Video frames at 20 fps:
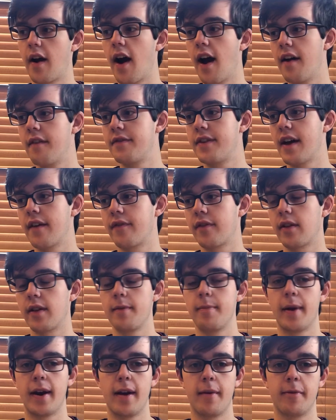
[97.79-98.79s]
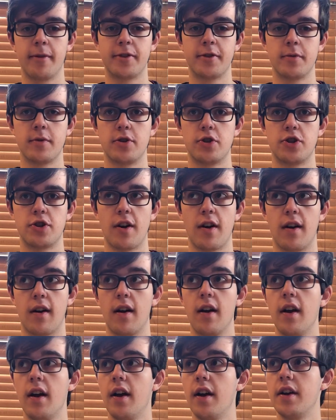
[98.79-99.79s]
I've definitely been able to insure
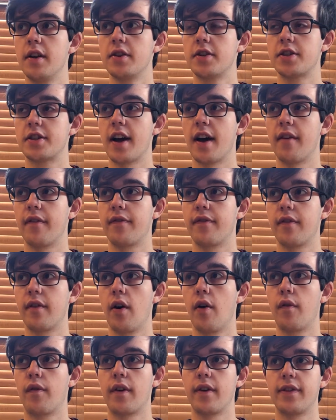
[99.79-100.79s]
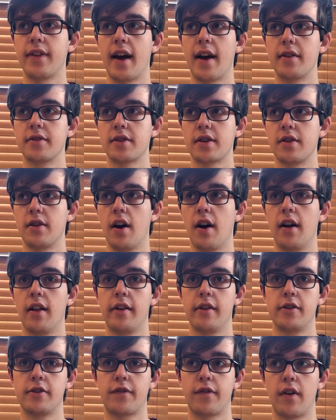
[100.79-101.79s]
stuff over
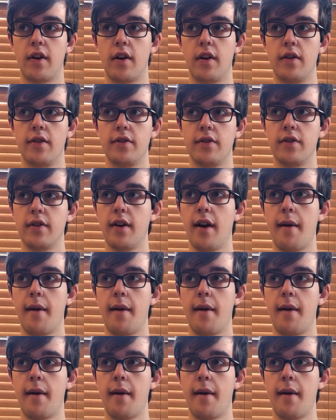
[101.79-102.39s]
$1,000 for,